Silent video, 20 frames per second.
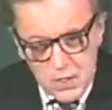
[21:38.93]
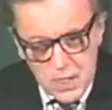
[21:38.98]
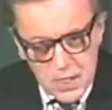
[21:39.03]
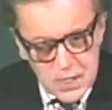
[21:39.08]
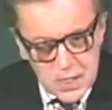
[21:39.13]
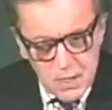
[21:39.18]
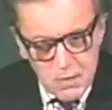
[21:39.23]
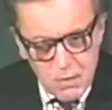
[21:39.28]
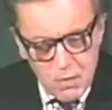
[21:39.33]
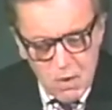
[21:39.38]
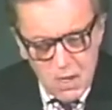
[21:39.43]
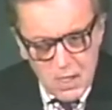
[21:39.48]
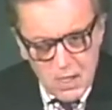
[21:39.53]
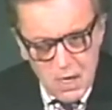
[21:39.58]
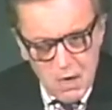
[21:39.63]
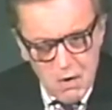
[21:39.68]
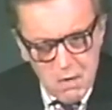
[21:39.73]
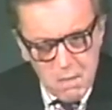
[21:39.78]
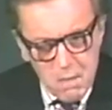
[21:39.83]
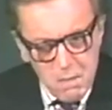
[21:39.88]
They seem quite
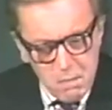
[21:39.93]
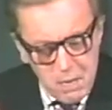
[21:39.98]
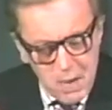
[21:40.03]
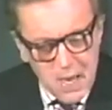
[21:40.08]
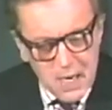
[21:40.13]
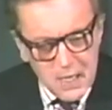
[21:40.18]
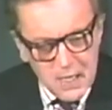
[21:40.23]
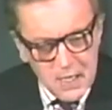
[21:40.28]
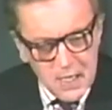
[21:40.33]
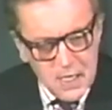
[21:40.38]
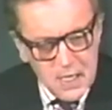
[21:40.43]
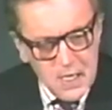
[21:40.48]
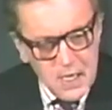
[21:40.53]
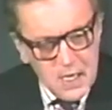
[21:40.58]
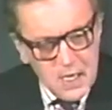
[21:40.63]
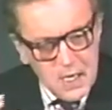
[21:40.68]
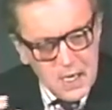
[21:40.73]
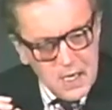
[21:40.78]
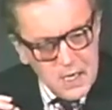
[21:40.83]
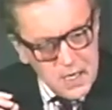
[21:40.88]
current. But
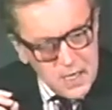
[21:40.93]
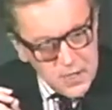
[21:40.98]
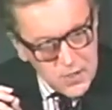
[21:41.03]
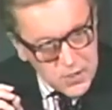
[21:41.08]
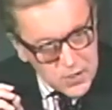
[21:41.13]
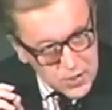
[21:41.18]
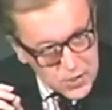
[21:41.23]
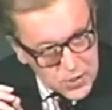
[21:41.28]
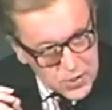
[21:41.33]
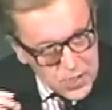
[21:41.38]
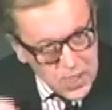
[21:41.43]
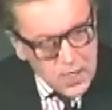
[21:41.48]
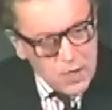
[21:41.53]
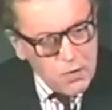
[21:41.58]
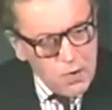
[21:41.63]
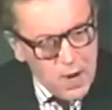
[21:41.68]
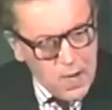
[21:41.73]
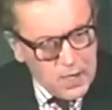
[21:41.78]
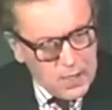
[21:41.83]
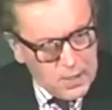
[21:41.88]
it is the
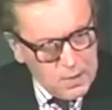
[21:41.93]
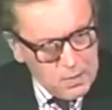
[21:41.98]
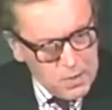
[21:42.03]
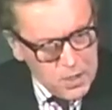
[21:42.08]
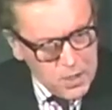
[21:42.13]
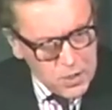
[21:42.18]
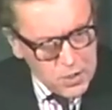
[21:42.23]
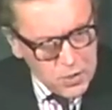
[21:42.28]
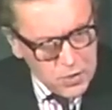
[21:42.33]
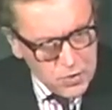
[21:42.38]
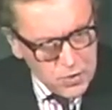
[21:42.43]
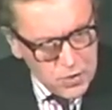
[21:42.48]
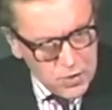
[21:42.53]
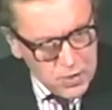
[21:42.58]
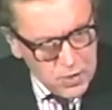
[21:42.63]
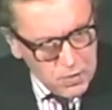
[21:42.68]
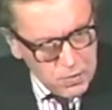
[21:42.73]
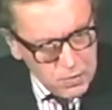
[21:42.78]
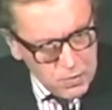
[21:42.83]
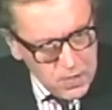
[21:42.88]
cigarette commercials
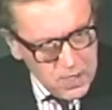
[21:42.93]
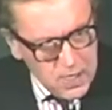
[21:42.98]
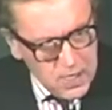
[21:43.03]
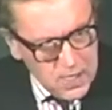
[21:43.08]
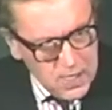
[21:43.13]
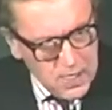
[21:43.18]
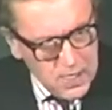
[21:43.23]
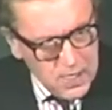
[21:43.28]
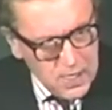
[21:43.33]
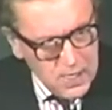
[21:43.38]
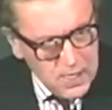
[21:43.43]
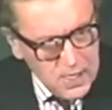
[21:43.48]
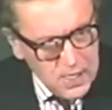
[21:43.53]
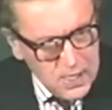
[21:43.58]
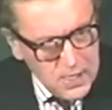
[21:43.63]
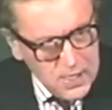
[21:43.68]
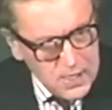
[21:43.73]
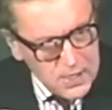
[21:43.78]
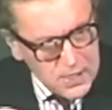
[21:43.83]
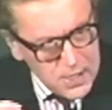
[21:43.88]
that really
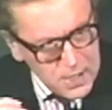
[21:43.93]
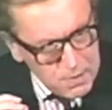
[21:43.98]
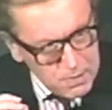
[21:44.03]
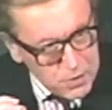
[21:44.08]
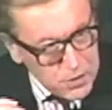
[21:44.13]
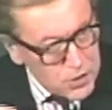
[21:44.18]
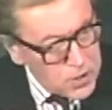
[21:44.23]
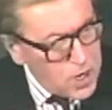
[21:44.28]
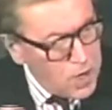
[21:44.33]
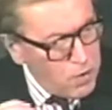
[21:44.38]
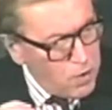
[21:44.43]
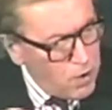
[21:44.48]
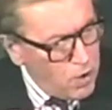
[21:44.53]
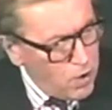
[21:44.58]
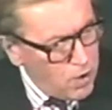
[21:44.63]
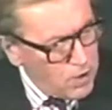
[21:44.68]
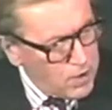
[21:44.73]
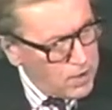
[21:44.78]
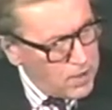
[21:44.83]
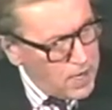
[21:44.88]
seem so
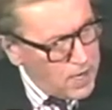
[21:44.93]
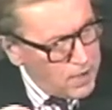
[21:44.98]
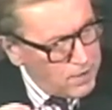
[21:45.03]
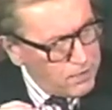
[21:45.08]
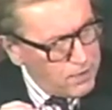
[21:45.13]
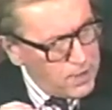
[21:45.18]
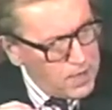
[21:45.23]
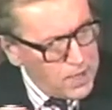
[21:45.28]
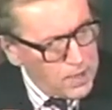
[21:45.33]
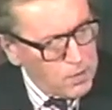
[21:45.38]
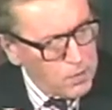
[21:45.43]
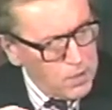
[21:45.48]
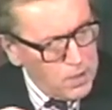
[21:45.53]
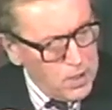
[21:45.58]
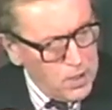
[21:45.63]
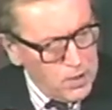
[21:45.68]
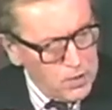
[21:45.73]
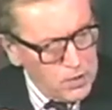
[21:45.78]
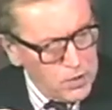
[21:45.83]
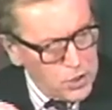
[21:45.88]
odd and out of another
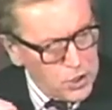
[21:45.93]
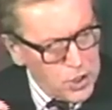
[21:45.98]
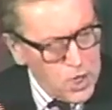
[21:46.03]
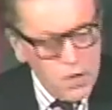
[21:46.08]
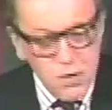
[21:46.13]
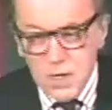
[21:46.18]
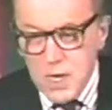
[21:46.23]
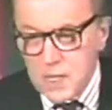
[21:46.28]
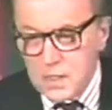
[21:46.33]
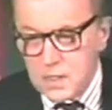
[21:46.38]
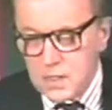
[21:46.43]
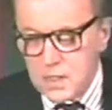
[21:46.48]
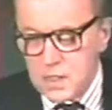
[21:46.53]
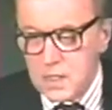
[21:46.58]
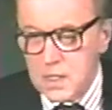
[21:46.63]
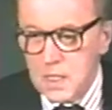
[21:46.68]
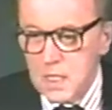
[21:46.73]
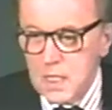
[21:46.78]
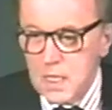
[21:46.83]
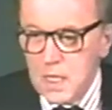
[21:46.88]
world. The show doesn't,
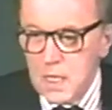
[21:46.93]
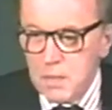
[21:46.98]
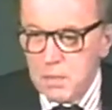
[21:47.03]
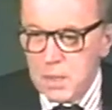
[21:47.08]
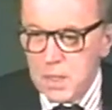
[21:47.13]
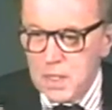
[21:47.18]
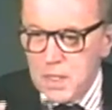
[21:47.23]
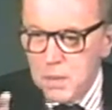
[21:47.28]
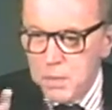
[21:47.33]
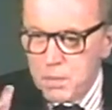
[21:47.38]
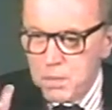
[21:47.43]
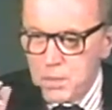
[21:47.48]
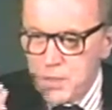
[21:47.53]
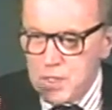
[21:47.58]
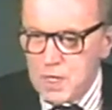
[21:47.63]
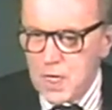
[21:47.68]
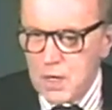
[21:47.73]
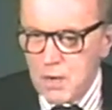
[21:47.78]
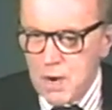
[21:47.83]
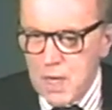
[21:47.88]
but the
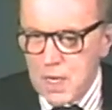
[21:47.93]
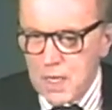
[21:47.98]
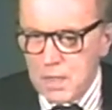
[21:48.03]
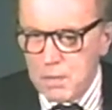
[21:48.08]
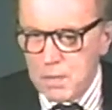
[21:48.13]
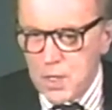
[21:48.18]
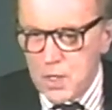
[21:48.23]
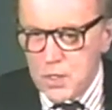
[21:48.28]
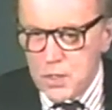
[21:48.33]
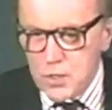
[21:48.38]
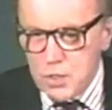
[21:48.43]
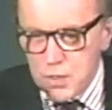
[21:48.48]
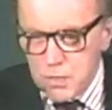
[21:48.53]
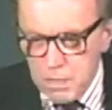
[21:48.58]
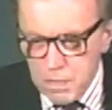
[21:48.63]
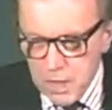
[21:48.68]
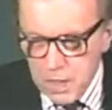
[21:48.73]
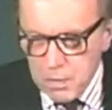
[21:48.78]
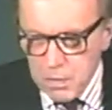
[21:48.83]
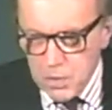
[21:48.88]
cigarette commercials and
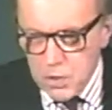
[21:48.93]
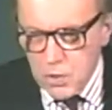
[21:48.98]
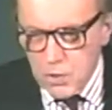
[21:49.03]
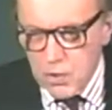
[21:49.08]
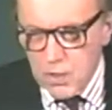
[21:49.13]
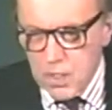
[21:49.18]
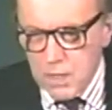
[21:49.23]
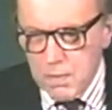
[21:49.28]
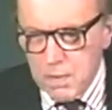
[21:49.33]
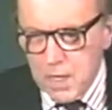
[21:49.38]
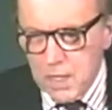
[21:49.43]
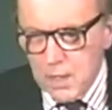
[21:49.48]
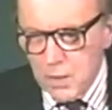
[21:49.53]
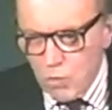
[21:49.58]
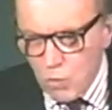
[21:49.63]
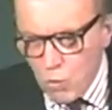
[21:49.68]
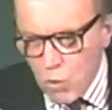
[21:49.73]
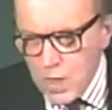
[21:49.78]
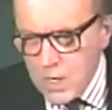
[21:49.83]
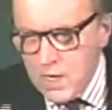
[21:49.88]
people talking about the
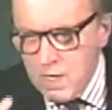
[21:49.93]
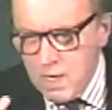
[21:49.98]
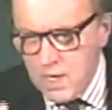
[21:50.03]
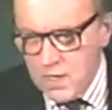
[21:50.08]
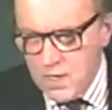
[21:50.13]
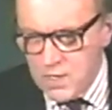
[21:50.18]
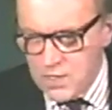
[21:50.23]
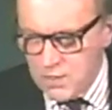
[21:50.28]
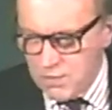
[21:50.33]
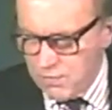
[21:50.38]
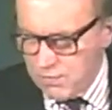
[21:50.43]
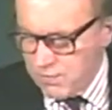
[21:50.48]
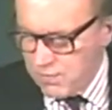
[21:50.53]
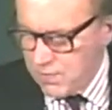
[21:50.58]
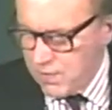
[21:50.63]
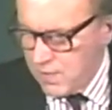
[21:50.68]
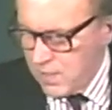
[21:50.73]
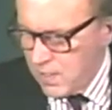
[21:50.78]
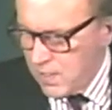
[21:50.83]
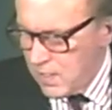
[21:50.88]
wonders of
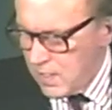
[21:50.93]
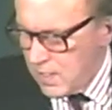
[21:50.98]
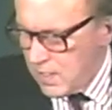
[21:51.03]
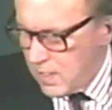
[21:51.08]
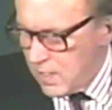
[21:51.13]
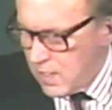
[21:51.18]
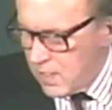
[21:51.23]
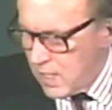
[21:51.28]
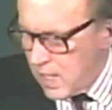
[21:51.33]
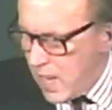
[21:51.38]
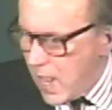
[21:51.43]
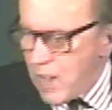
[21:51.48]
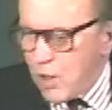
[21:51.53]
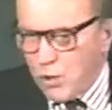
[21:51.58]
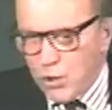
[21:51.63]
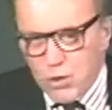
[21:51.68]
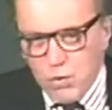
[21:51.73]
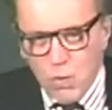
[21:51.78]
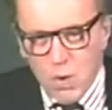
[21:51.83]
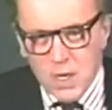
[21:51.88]

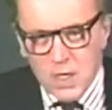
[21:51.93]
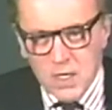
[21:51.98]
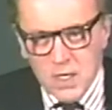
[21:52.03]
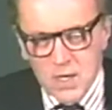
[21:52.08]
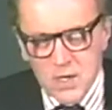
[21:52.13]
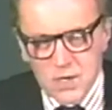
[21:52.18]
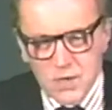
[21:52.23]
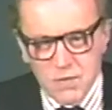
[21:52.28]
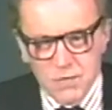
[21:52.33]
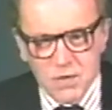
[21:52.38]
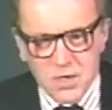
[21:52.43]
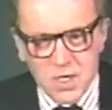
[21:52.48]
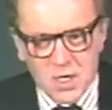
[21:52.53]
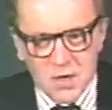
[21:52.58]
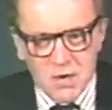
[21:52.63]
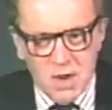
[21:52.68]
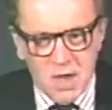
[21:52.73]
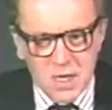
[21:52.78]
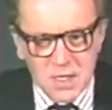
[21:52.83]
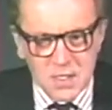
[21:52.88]
health, wonders of
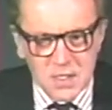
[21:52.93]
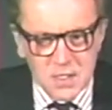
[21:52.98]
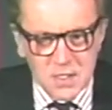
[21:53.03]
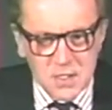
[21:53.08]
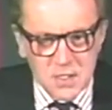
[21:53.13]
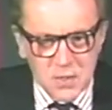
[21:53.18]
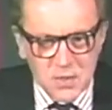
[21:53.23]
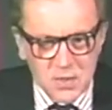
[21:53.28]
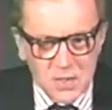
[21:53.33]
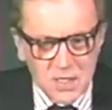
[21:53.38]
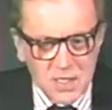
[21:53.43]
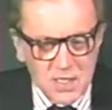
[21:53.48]
cigarettes and so on.